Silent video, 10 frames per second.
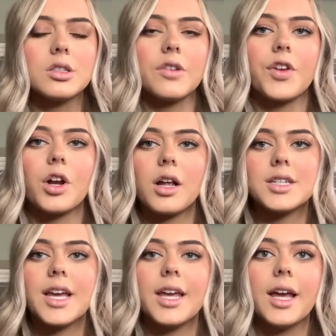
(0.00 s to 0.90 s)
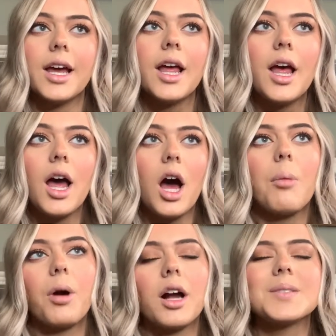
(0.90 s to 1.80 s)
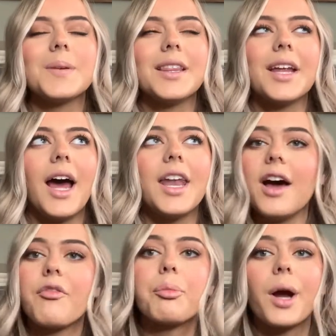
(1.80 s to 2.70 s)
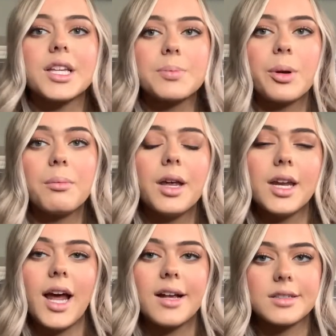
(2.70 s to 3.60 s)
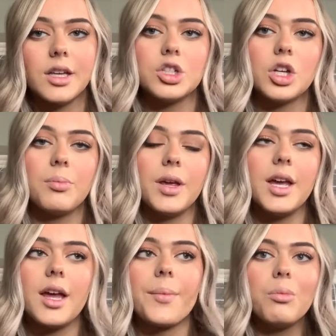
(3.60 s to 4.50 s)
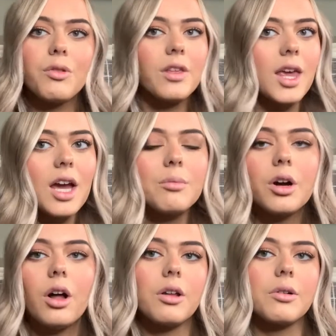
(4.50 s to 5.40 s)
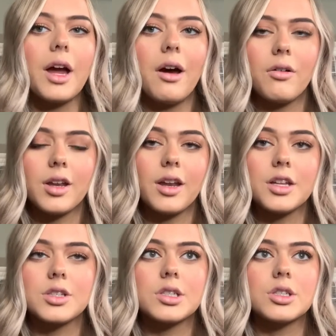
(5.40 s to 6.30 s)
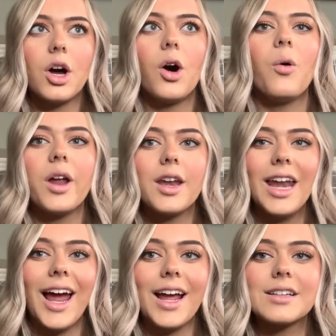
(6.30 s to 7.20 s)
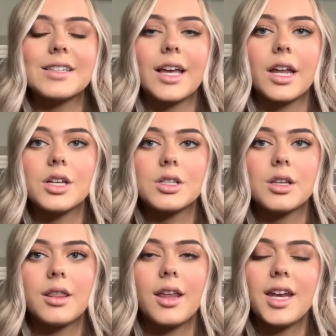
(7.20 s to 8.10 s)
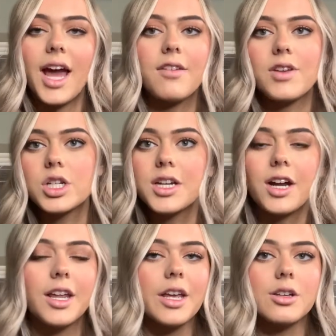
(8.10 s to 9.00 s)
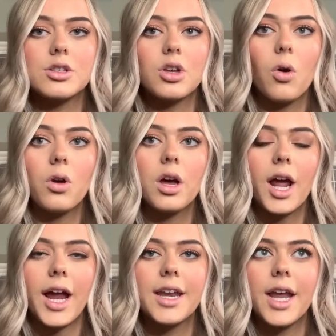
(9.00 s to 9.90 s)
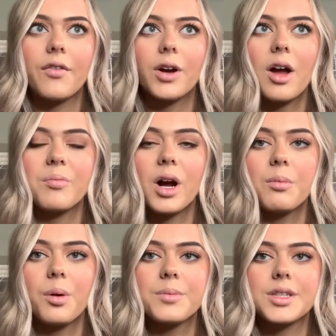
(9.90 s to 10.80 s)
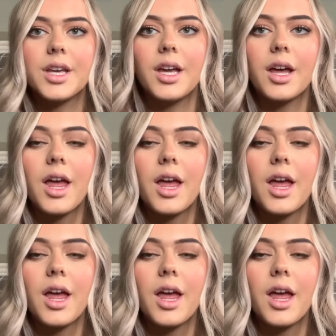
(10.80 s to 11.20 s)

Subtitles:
or if they're not taking approximately enough breaths per minute as they should be. You can move the camera all around, and it's so nice. Like it is, the night vision on it is so good. I never have problems seeing